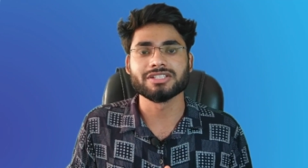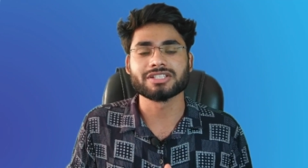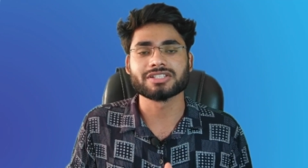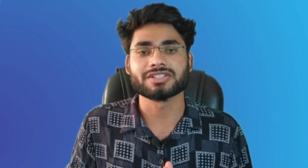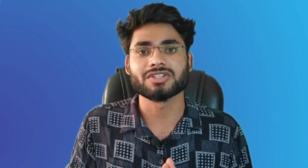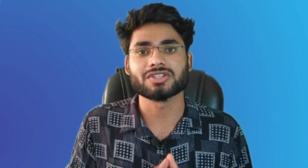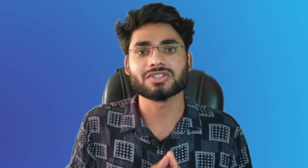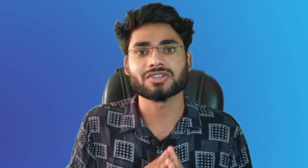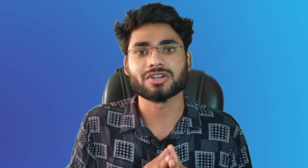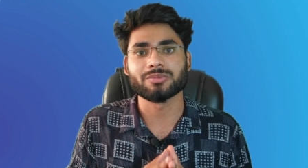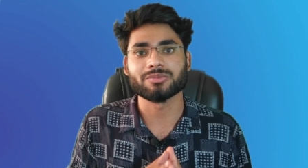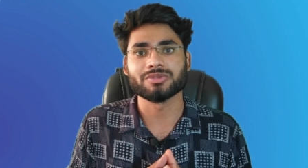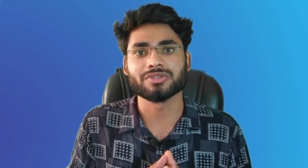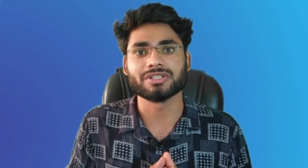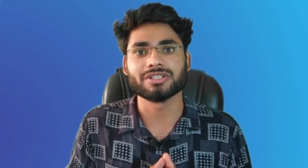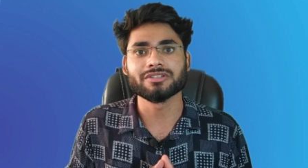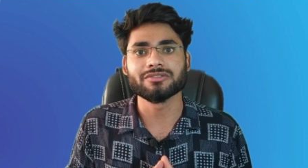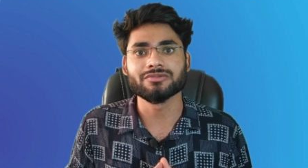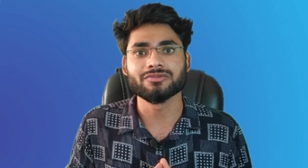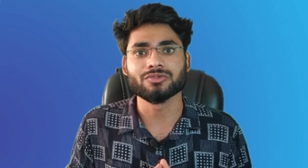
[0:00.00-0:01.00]
discord
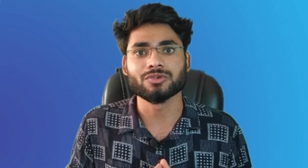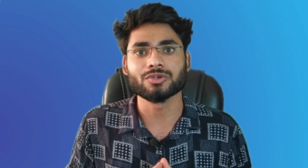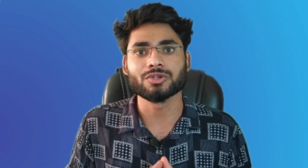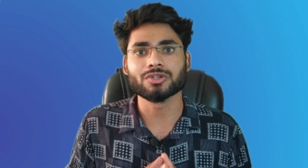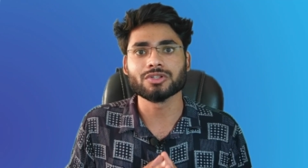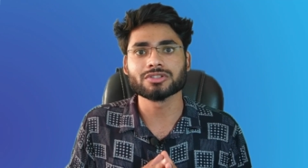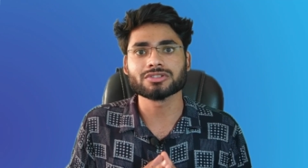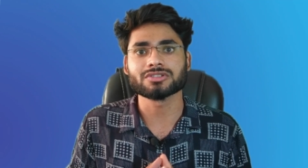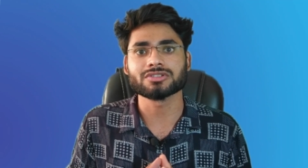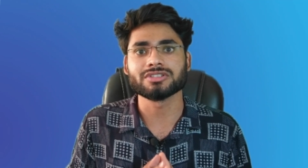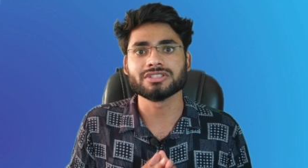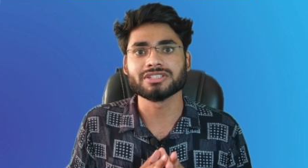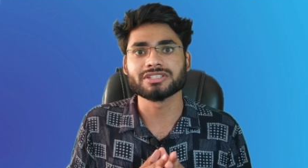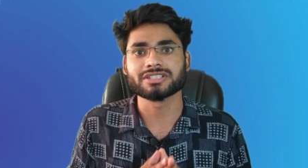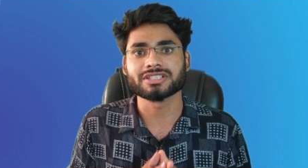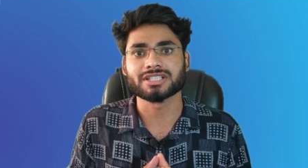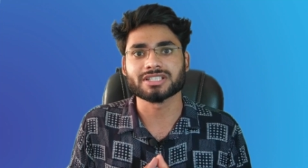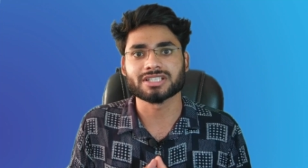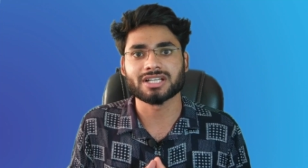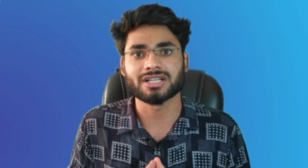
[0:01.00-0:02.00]
community follow us on
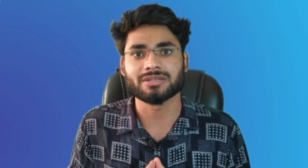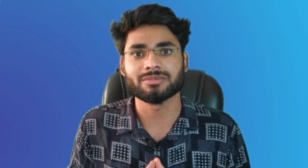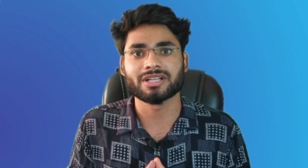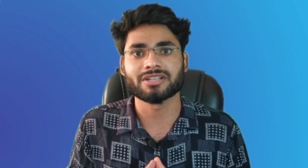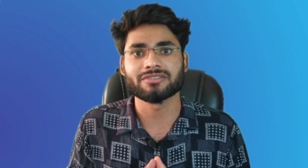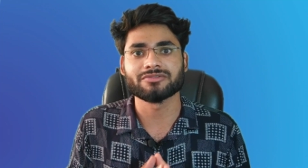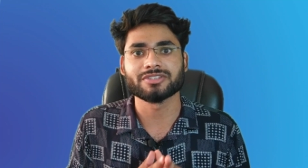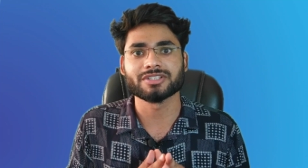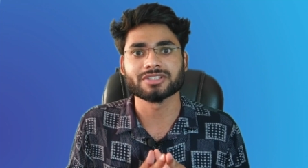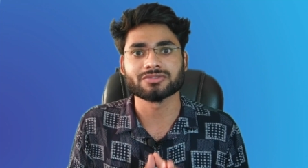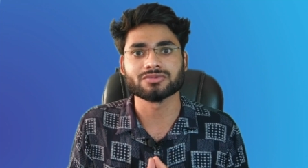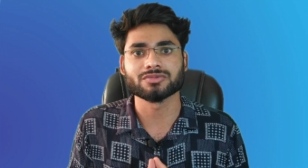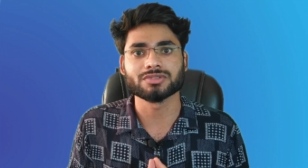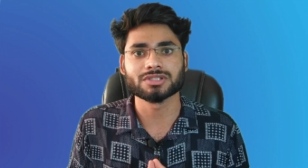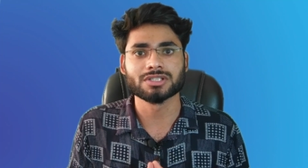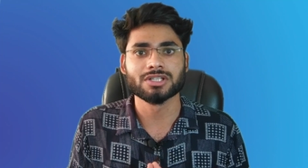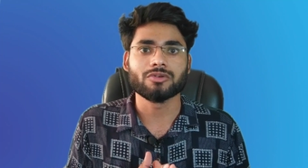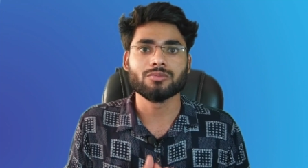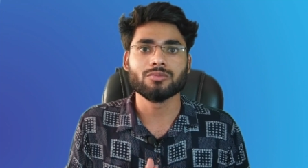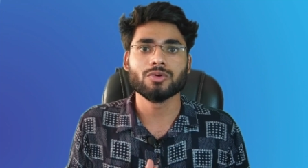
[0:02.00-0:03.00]
instagram and
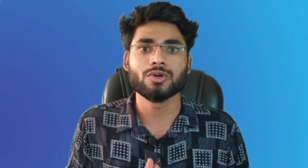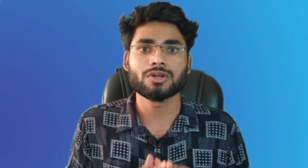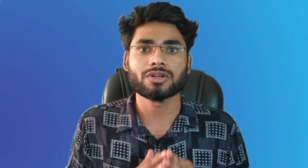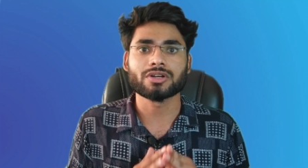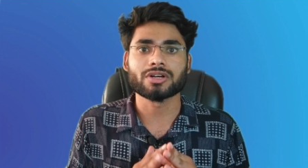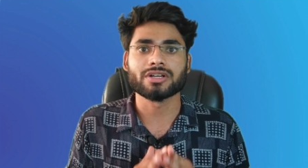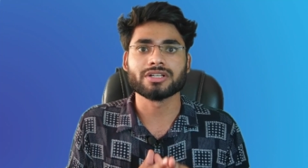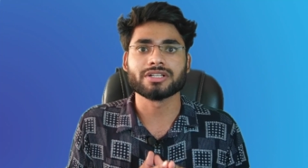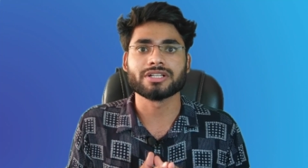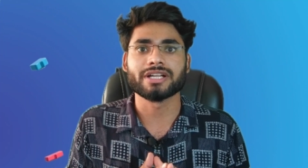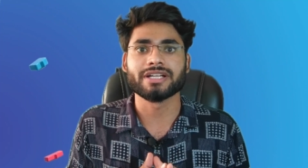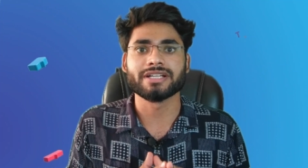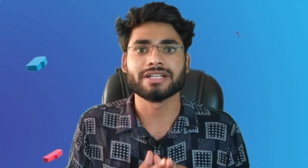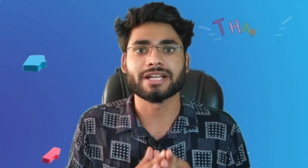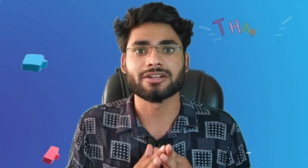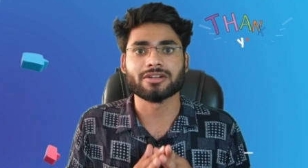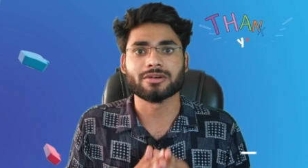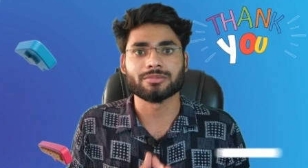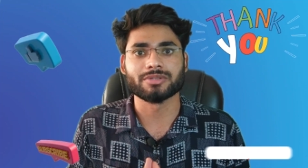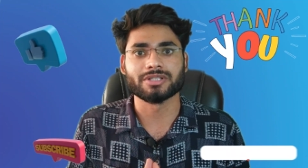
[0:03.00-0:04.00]
facebook for more content
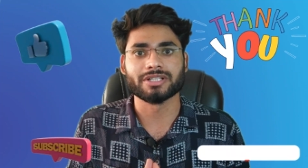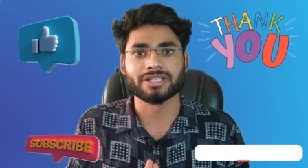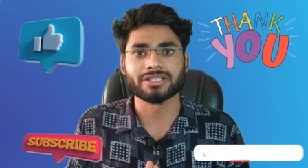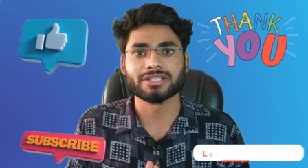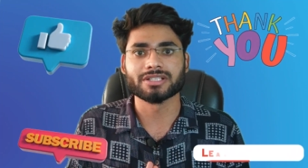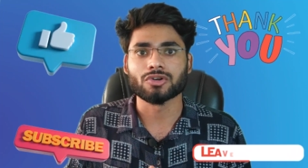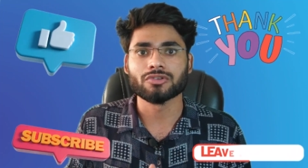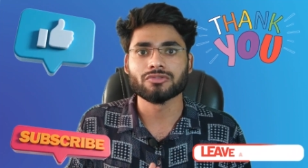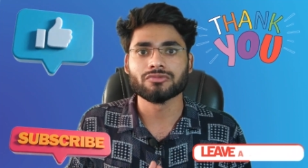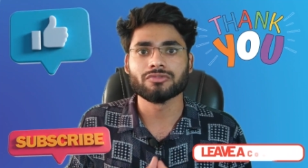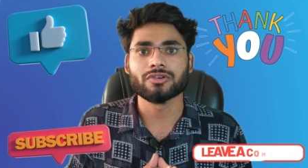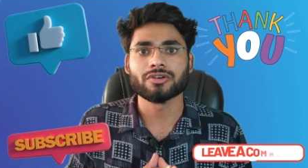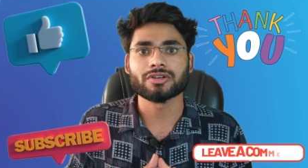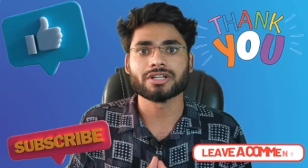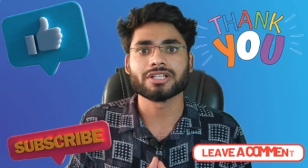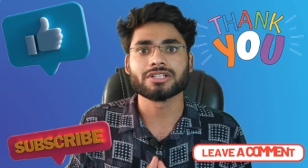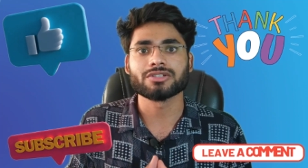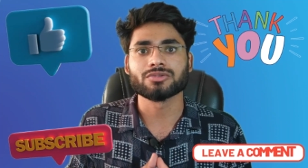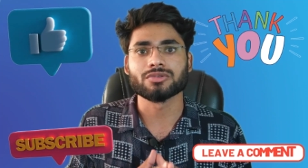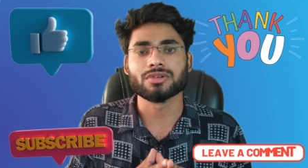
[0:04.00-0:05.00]
and updates don't
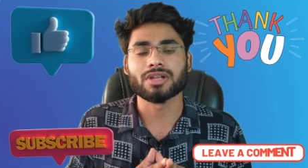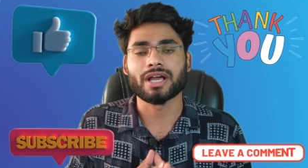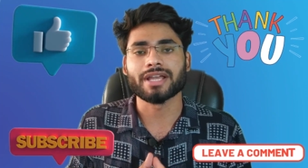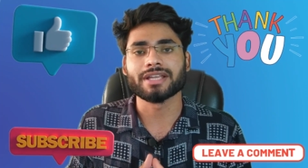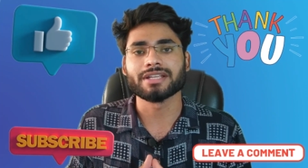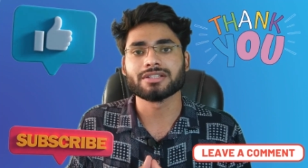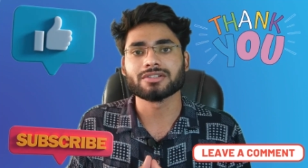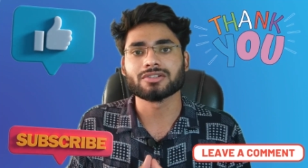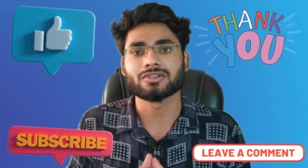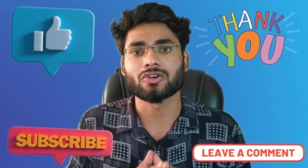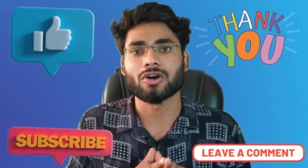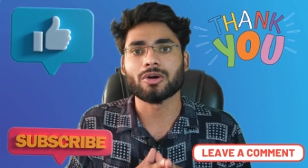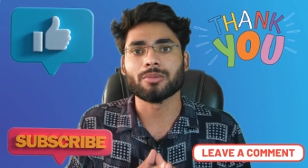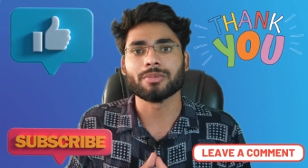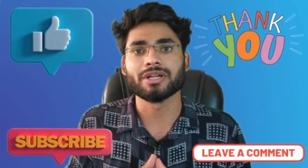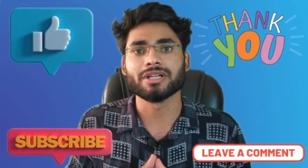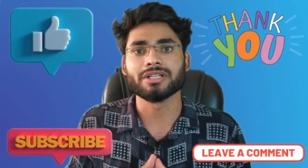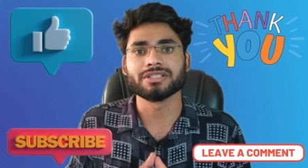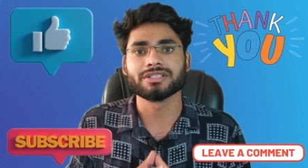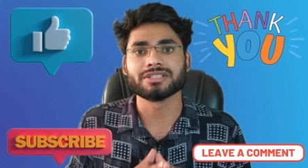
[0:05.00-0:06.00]
forget to like
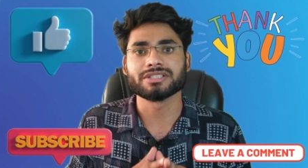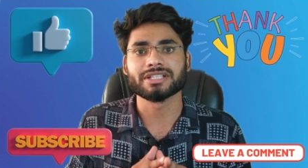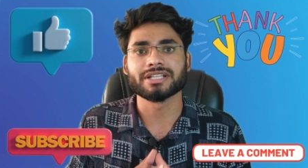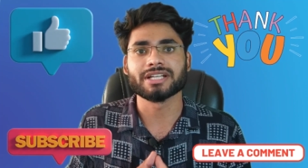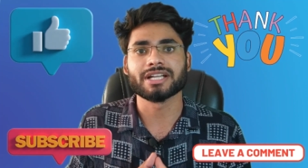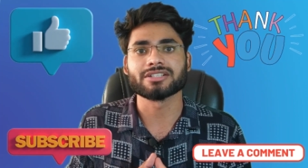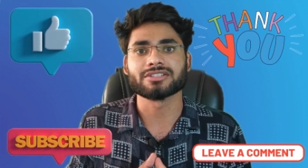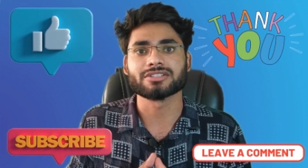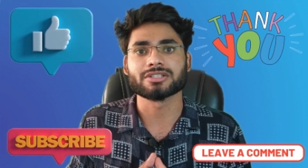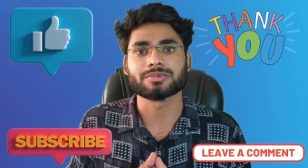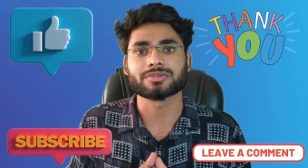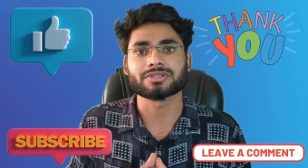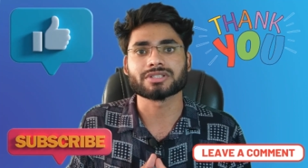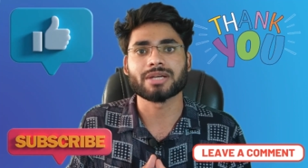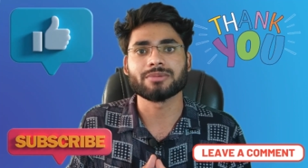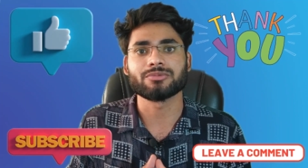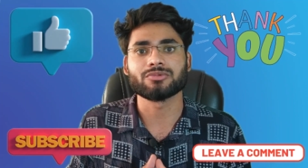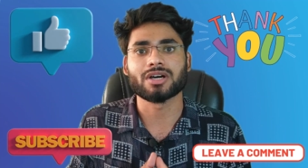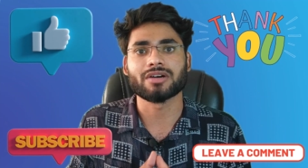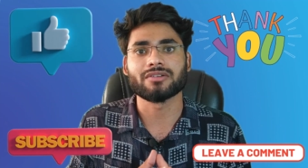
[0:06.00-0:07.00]
comment share and
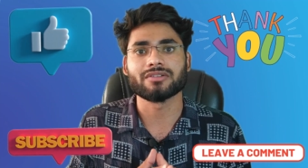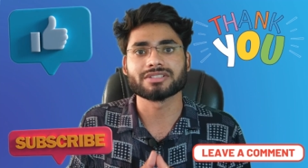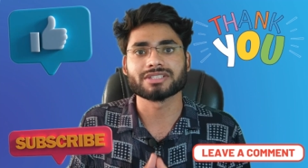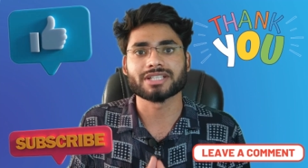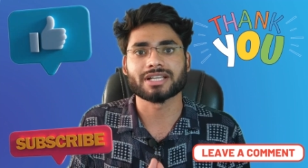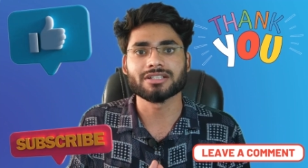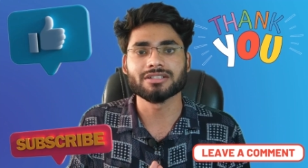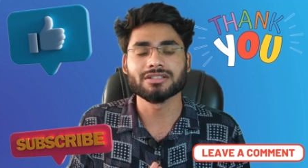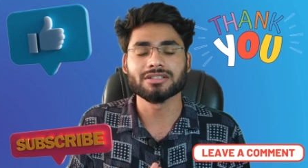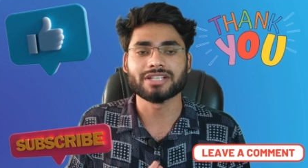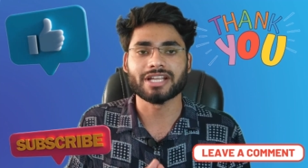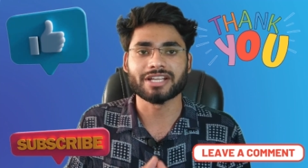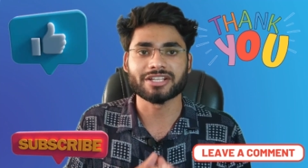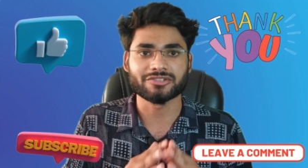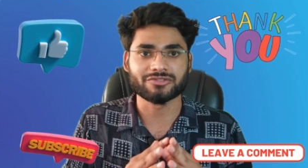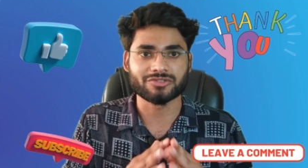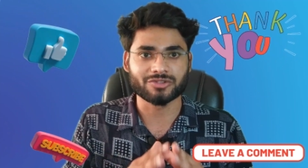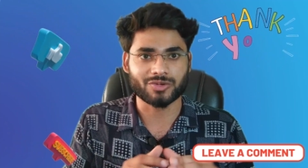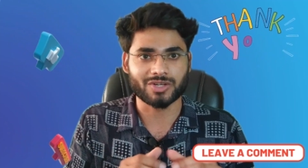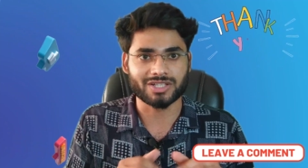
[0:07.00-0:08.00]
subscribe to our channel
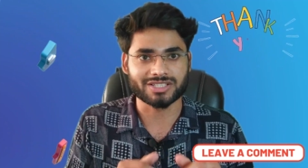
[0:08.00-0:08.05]
thank you for